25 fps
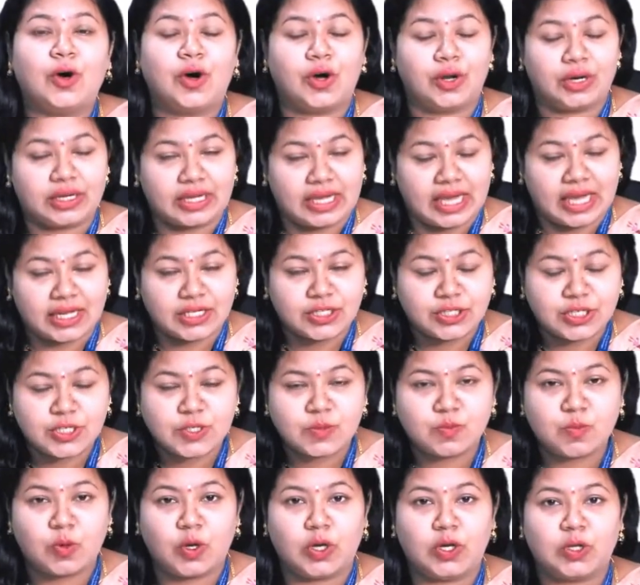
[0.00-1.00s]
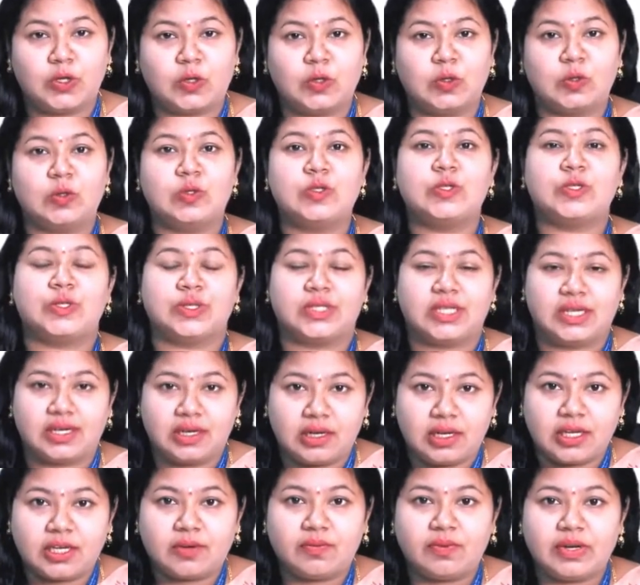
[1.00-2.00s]
gaseous molecules to the
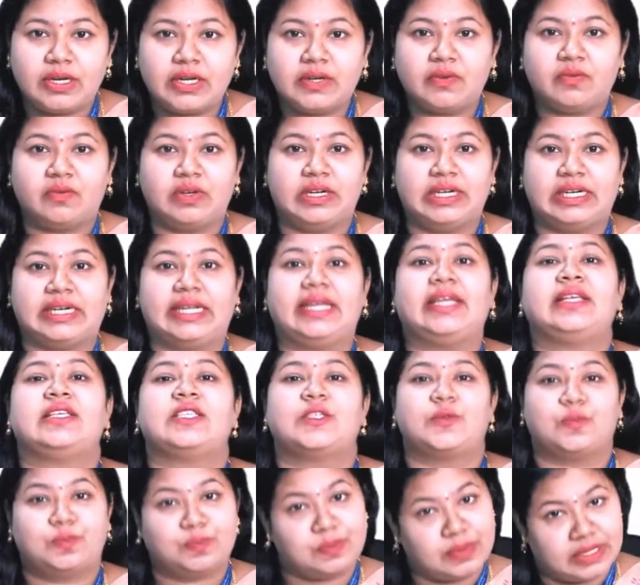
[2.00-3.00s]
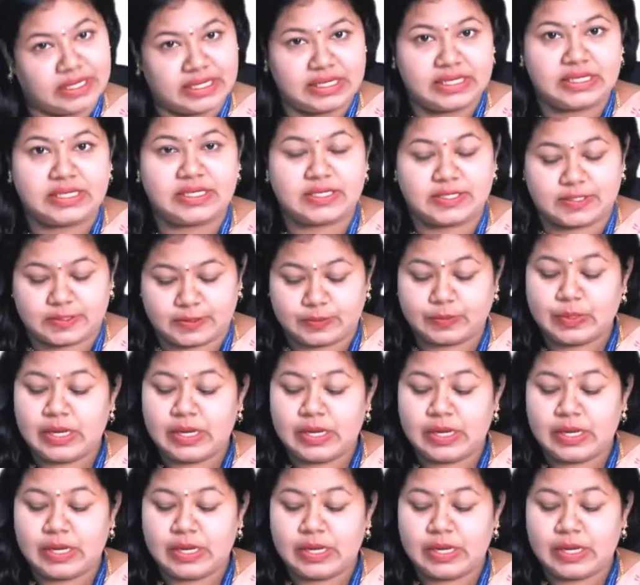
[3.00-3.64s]
liquid will take place.